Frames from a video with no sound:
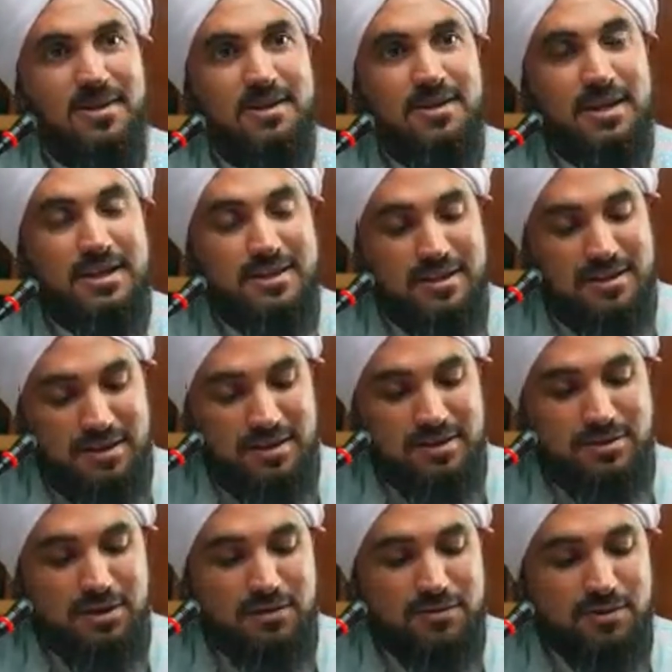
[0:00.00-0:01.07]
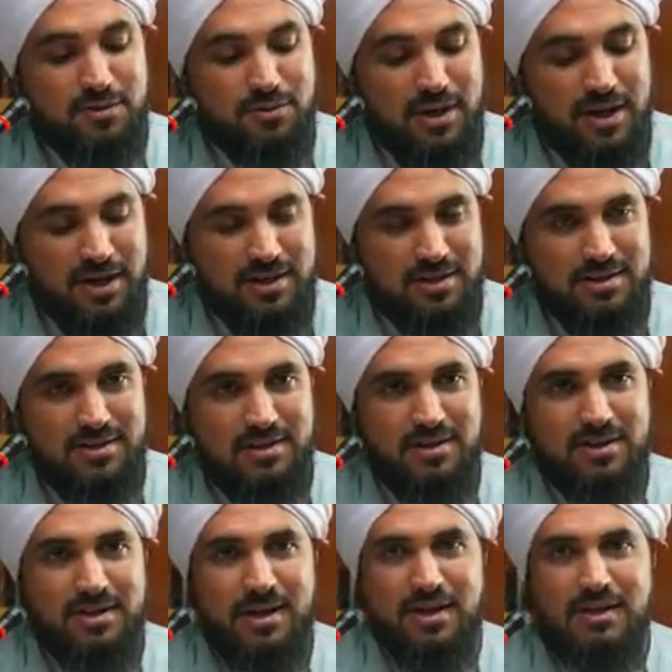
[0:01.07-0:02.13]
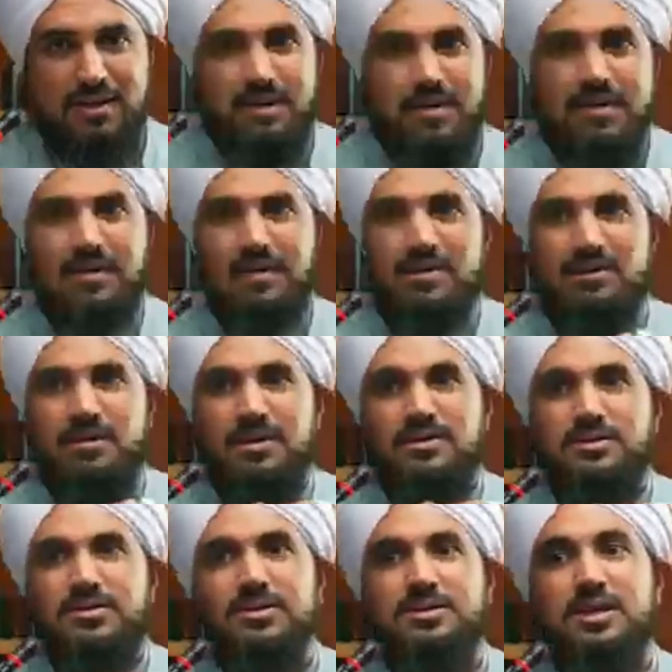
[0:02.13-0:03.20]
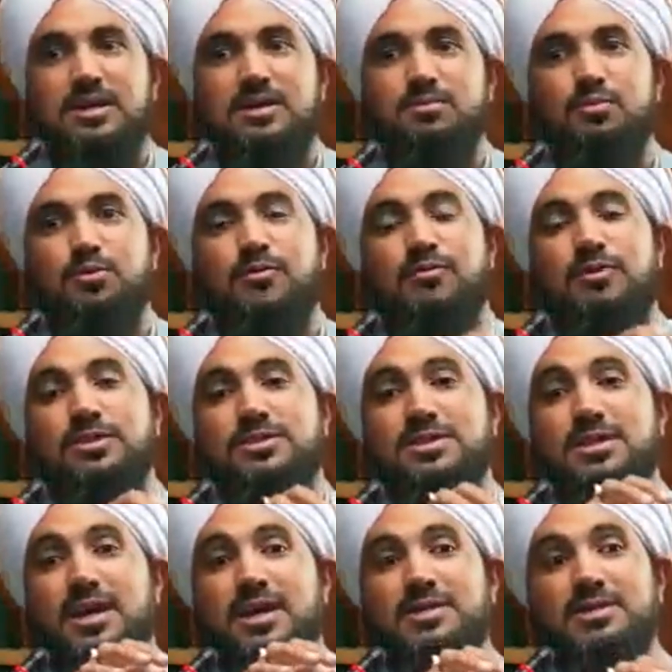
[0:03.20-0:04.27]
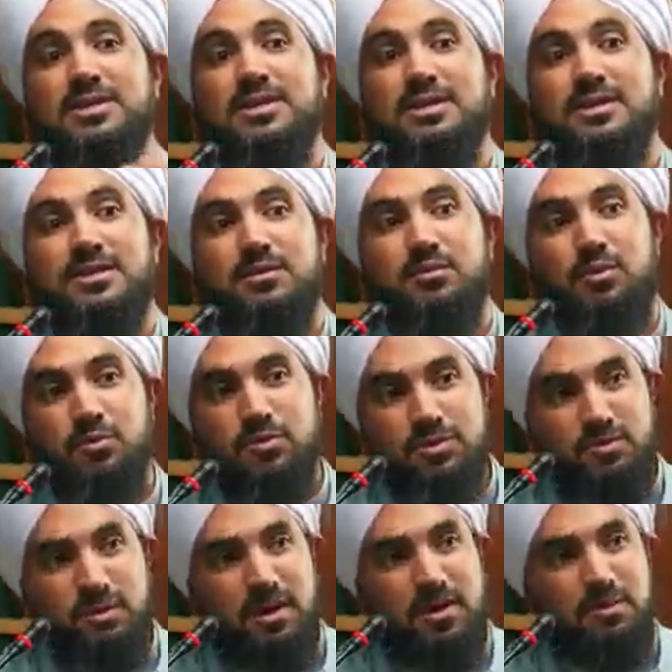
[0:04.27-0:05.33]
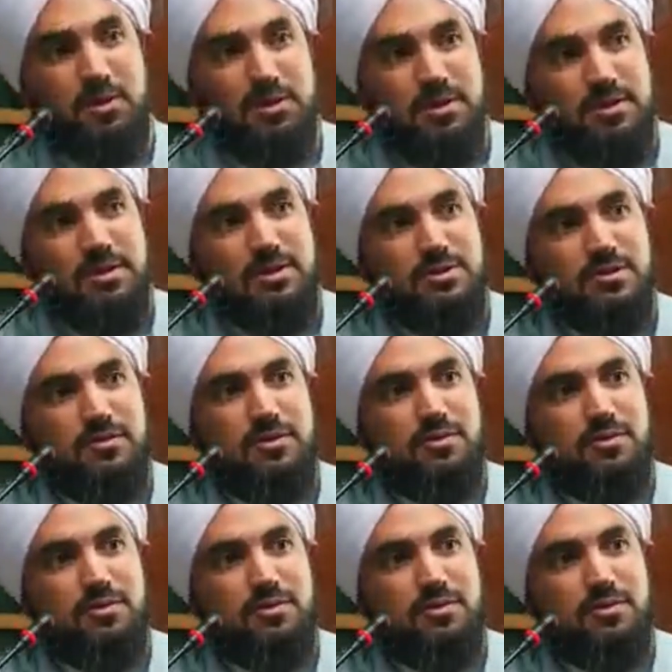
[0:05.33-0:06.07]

that the teacher of the Quran, and that's the second, first I said, when we're speaking about the teacher of